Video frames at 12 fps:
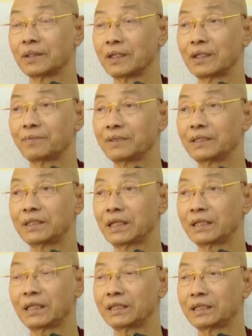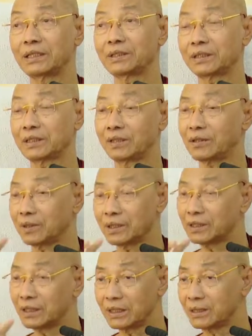Abhichanati's
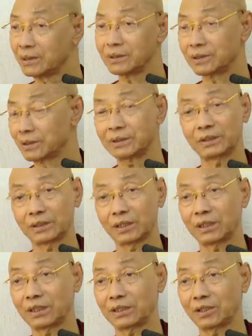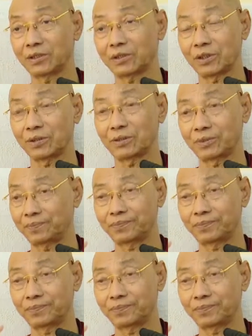origin, knowledge also.